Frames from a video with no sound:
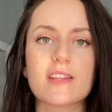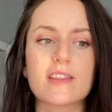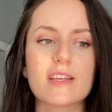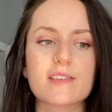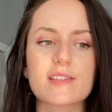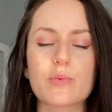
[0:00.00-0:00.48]
the
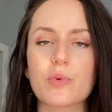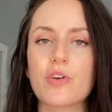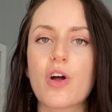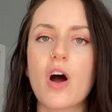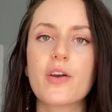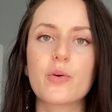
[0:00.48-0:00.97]
things that we're
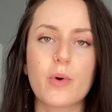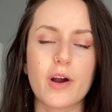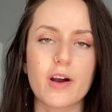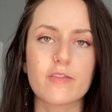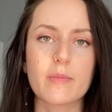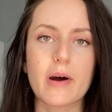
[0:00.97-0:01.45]
not
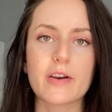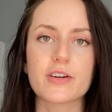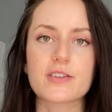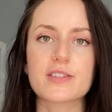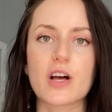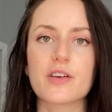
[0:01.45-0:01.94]
aware of about
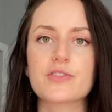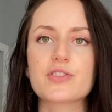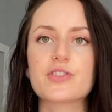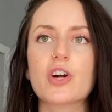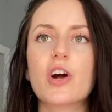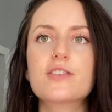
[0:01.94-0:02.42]
ourselves
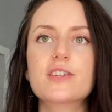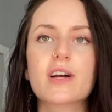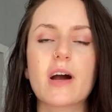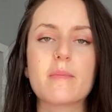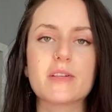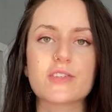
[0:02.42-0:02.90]
start to
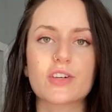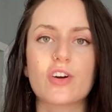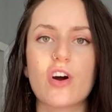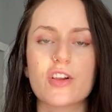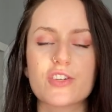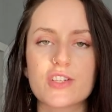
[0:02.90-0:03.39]
come into
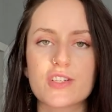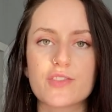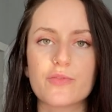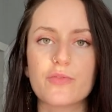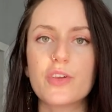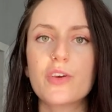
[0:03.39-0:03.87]

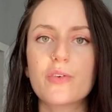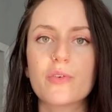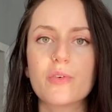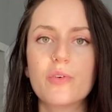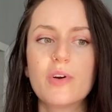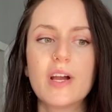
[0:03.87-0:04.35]
conscious
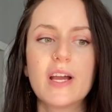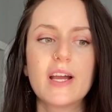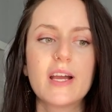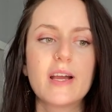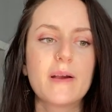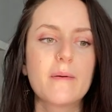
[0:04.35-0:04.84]
view,
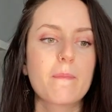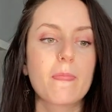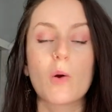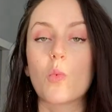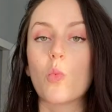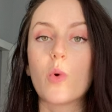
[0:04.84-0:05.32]

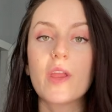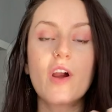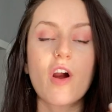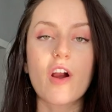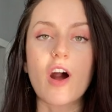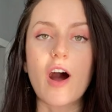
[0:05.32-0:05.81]
we
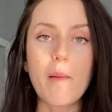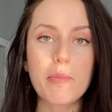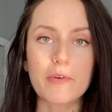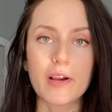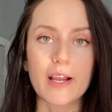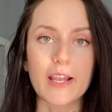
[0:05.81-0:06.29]
are
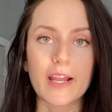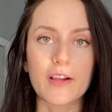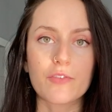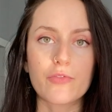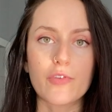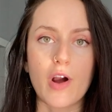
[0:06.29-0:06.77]

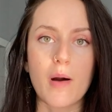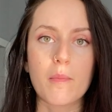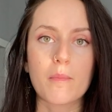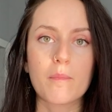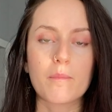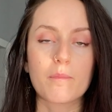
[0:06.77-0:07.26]
operating
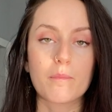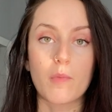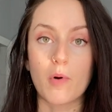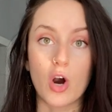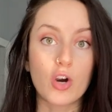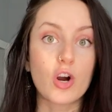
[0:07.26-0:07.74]
from
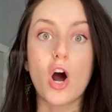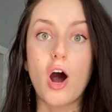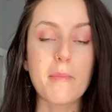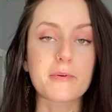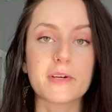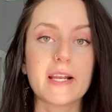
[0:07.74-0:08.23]
our
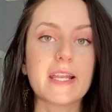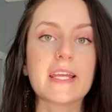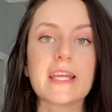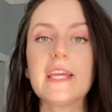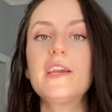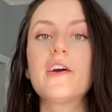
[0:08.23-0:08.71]

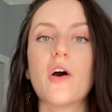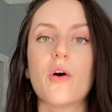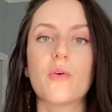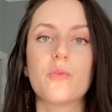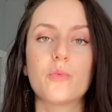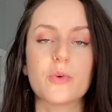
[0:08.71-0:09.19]
operating
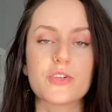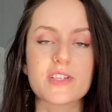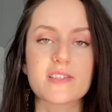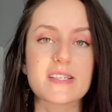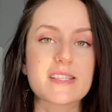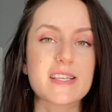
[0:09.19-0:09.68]
ego, which
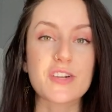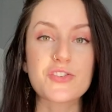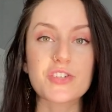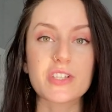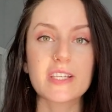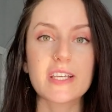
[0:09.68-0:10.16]
is
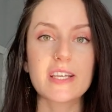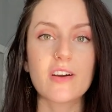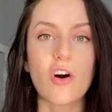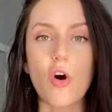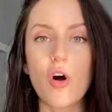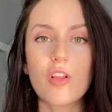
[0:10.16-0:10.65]
essentially
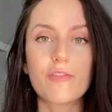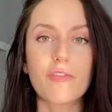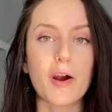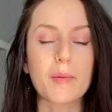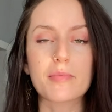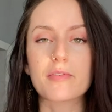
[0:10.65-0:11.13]
all of
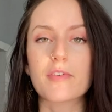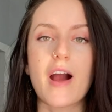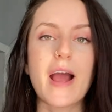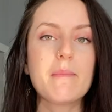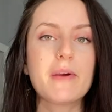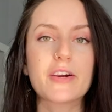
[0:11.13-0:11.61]
our
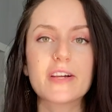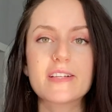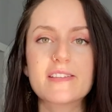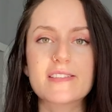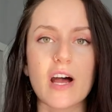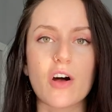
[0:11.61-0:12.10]

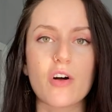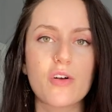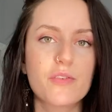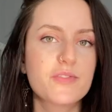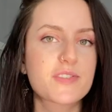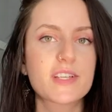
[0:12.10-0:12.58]
primary
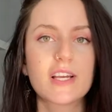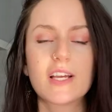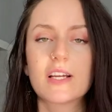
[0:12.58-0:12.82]
selves